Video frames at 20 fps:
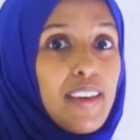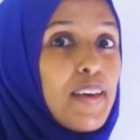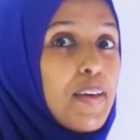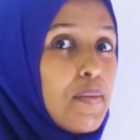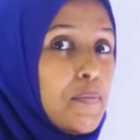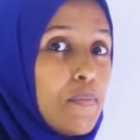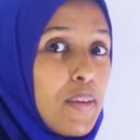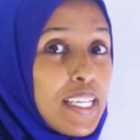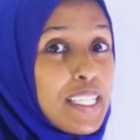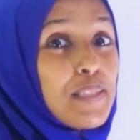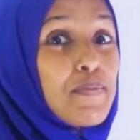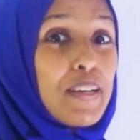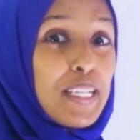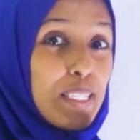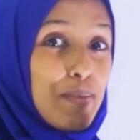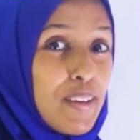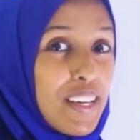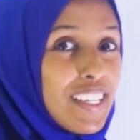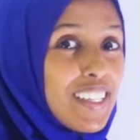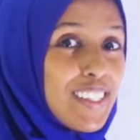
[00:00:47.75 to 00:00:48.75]
Mix, mix,
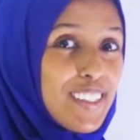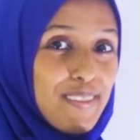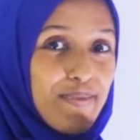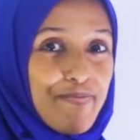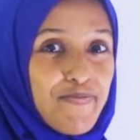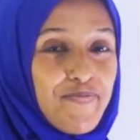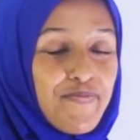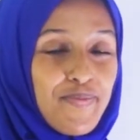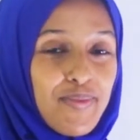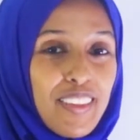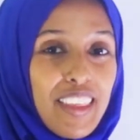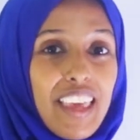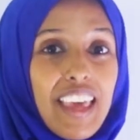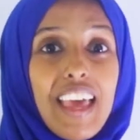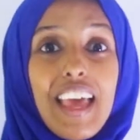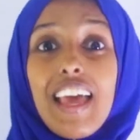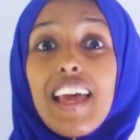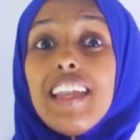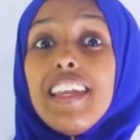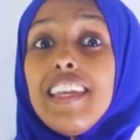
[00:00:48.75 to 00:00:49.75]
mix.
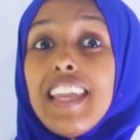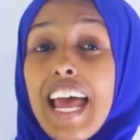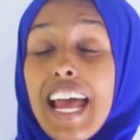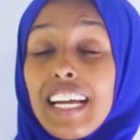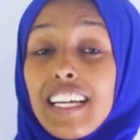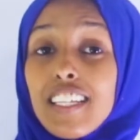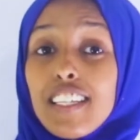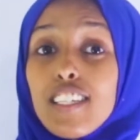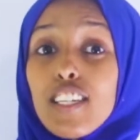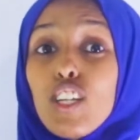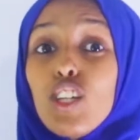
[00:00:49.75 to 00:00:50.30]
Next,